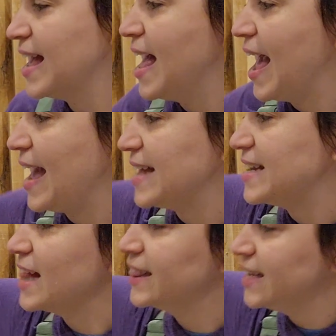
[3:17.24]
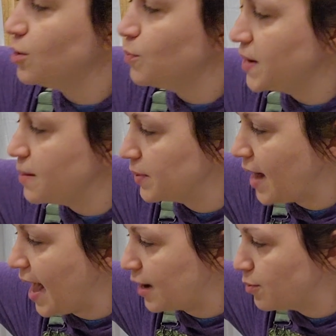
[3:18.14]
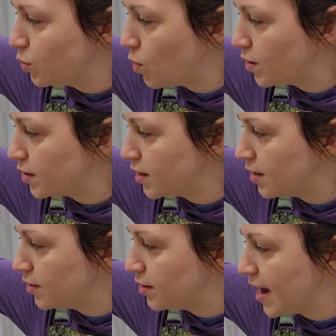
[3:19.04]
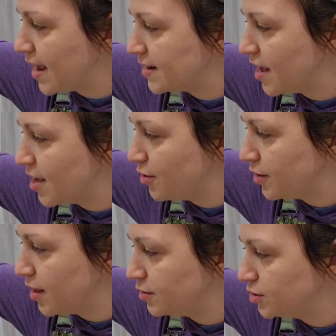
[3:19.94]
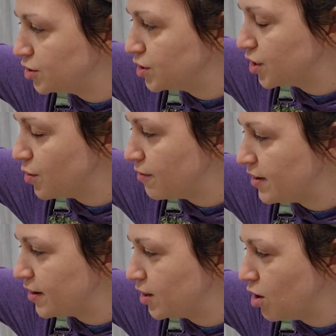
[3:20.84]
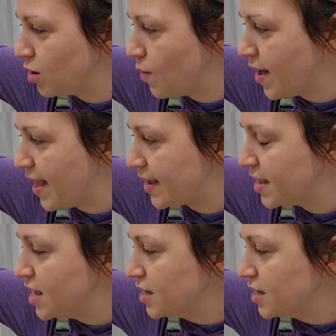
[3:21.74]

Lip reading: And a little bit of black with watercolor and other colors is going to go a very long way.